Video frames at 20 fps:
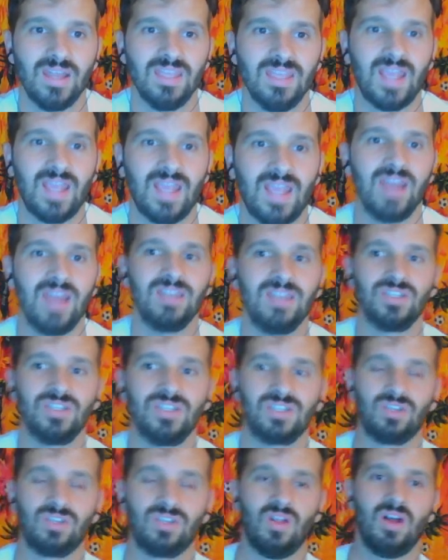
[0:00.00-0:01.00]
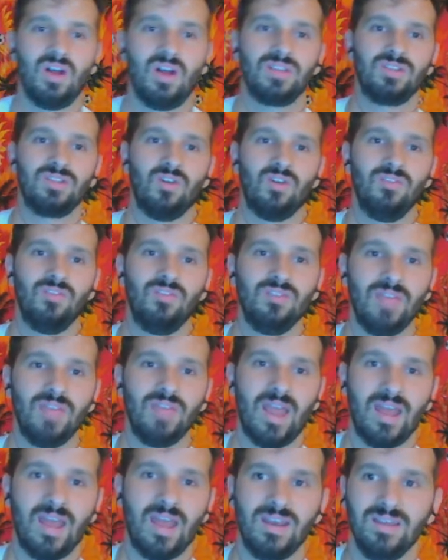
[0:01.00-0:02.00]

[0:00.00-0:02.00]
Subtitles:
He kind of just glossed over that.